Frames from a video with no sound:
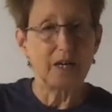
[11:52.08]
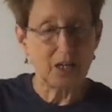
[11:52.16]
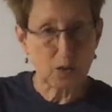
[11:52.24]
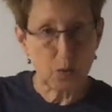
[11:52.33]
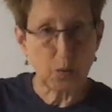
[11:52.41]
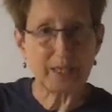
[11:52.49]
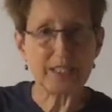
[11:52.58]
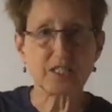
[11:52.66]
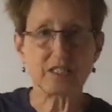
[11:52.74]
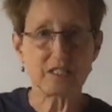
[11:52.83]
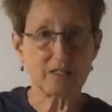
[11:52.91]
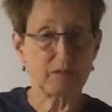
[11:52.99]

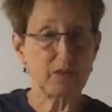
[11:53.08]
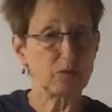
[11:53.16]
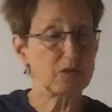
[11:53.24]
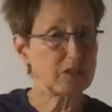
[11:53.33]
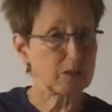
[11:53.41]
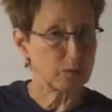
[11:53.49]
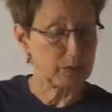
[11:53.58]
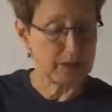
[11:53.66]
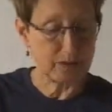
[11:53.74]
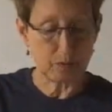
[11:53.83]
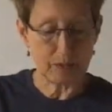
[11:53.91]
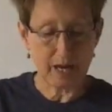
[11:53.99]
equations of those 3
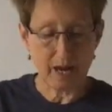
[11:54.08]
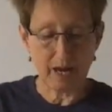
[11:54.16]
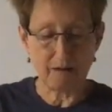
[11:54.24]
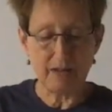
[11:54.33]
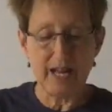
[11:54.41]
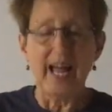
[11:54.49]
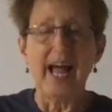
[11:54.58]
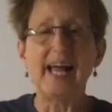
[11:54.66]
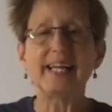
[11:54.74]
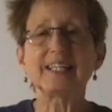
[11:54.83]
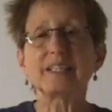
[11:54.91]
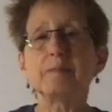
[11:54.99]
that we have
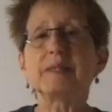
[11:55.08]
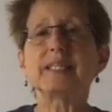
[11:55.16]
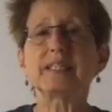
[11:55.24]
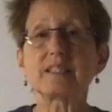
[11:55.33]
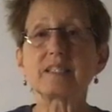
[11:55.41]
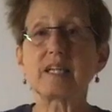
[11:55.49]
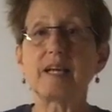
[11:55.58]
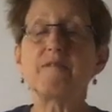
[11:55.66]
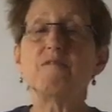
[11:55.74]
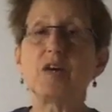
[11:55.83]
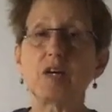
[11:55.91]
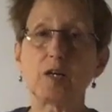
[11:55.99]
and eliminate the
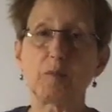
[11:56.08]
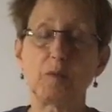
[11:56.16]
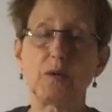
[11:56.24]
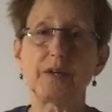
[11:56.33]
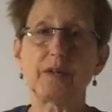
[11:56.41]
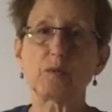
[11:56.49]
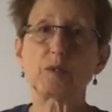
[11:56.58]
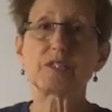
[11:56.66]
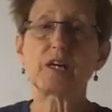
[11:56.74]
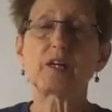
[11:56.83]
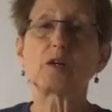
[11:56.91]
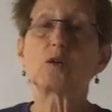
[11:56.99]
same variable. In other
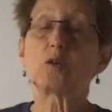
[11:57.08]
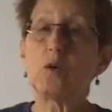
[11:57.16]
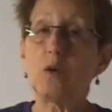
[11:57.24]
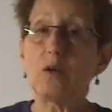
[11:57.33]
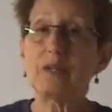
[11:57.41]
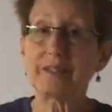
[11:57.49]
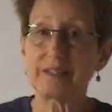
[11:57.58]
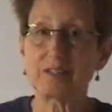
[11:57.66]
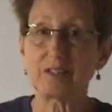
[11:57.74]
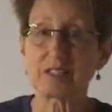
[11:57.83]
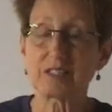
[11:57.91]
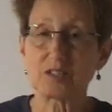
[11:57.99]
words, our goal
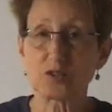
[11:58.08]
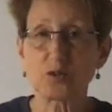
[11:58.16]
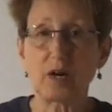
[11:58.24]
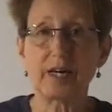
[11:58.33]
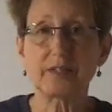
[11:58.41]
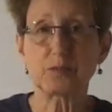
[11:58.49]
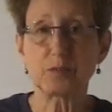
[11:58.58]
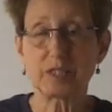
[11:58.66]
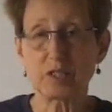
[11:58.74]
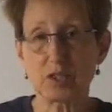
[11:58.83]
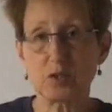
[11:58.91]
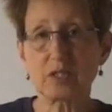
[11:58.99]
here is to try to
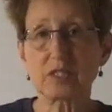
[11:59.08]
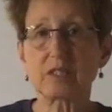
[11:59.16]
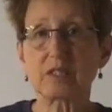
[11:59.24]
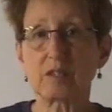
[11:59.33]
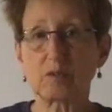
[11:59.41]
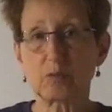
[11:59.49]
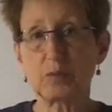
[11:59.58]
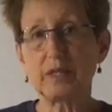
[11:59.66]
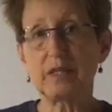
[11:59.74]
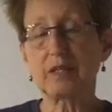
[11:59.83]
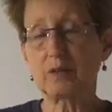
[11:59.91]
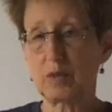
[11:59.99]
reduce the
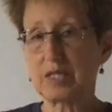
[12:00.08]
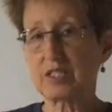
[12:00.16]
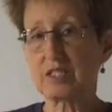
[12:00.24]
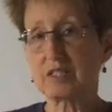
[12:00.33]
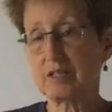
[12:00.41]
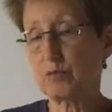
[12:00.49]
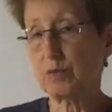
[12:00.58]
3 equations and